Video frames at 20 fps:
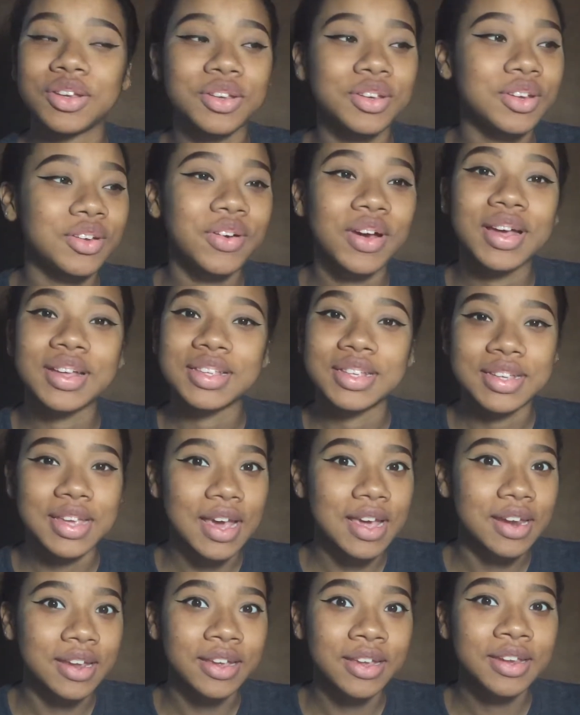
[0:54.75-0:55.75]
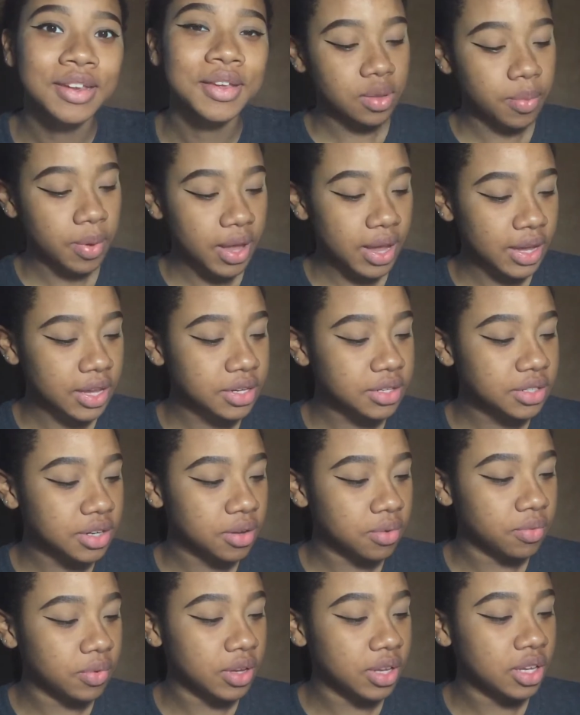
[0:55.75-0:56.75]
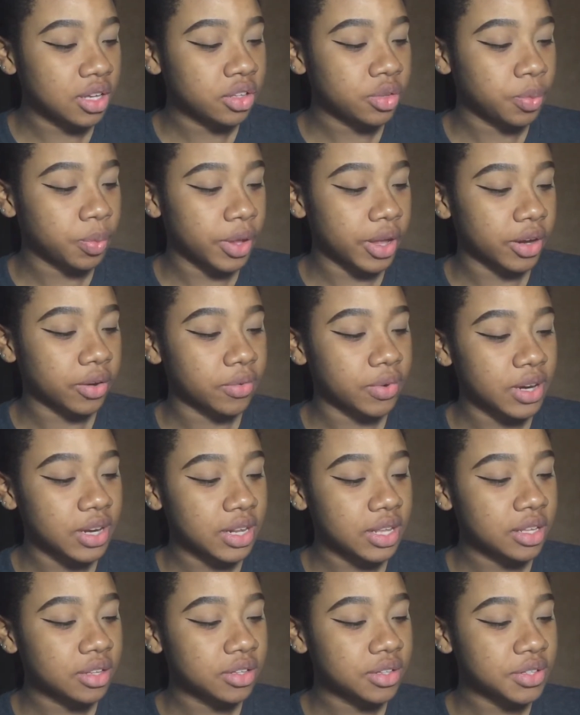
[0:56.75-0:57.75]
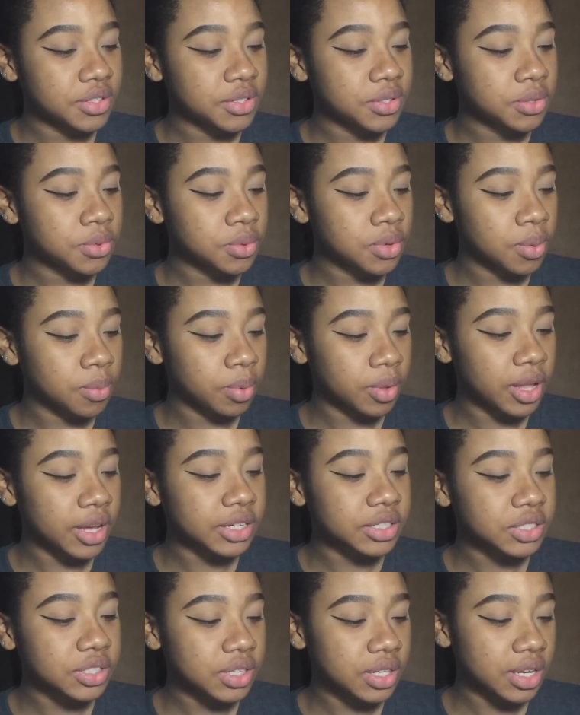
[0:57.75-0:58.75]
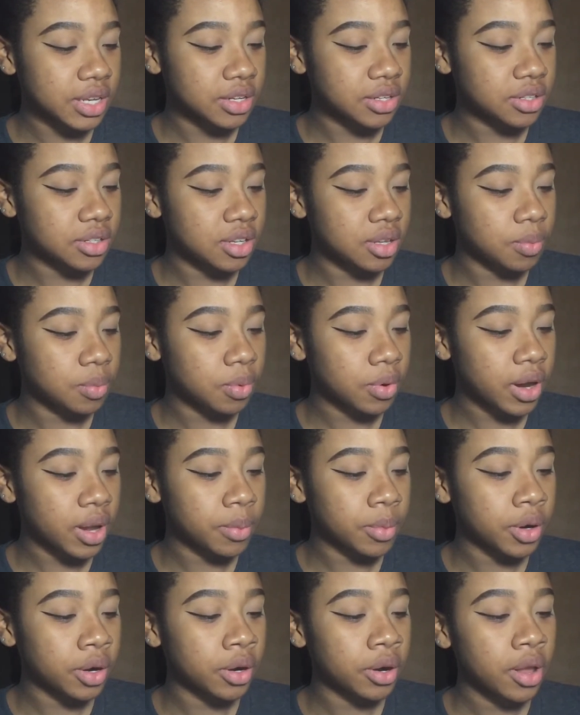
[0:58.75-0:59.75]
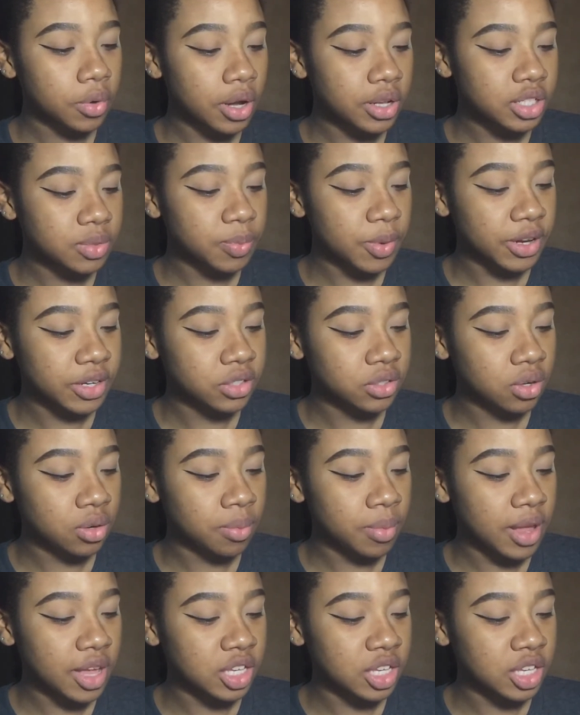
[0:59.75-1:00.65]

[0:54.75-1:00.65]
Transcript: You know I had to get it. The packaging reads Black Radiance True Complexion HD Primer, Broad Spectrum